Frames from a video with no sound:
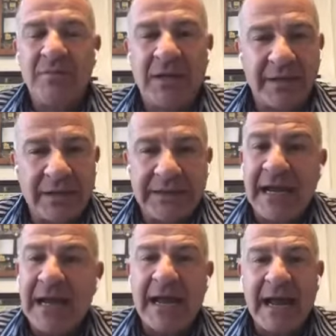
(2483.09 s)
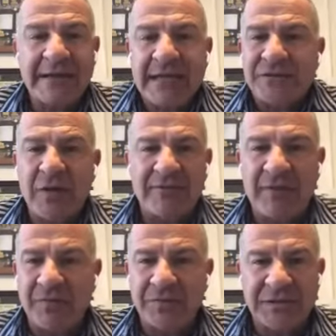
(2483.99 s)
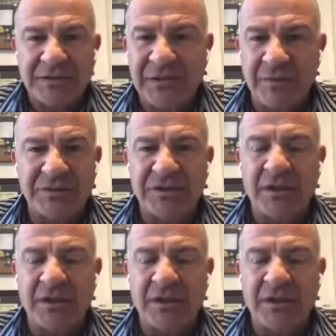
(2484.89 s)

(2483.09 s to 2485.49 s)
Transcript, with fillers: But uh, yeah, I had that drive ever since I was